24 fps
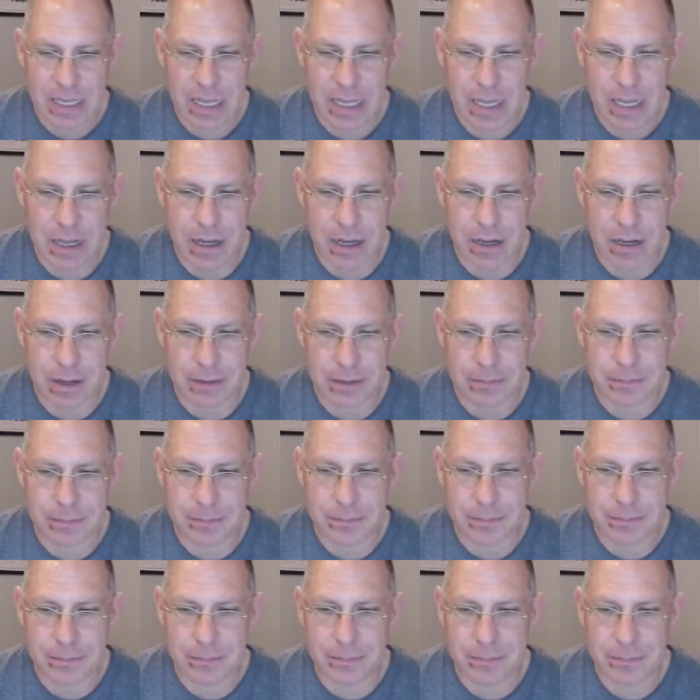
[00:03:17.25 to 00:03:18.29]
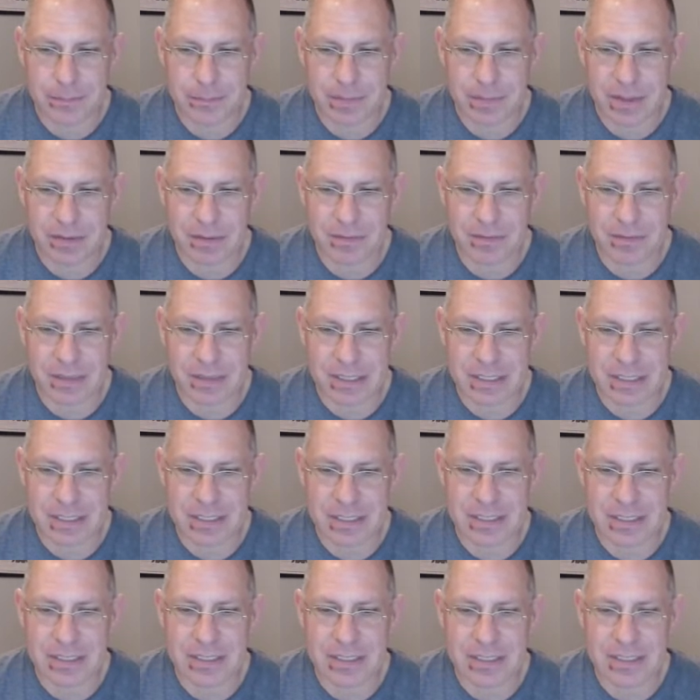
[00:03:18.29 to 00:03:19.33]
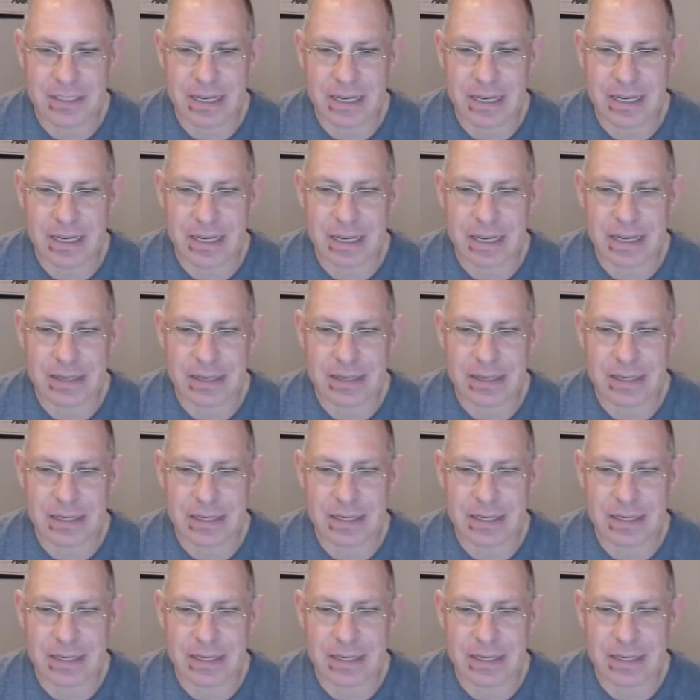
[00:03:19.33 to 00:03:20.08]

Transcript: um it just it, it,